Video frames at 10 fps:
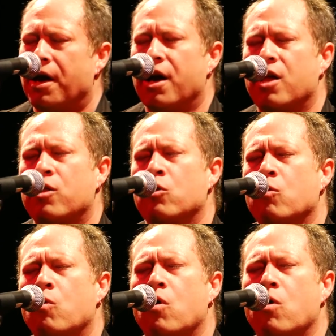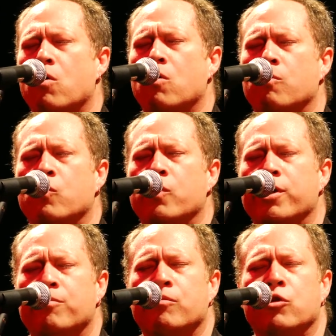And the warm
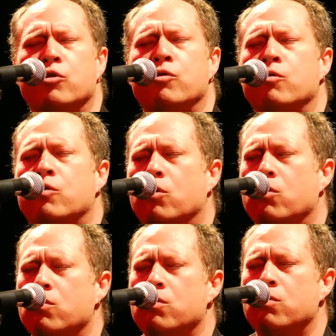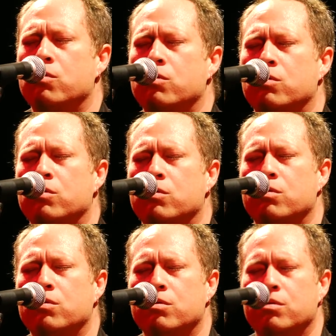wind blew
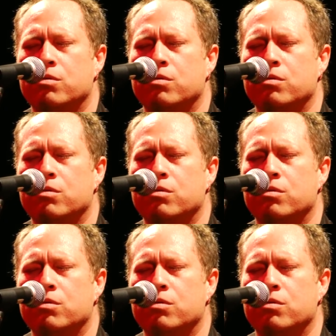cold,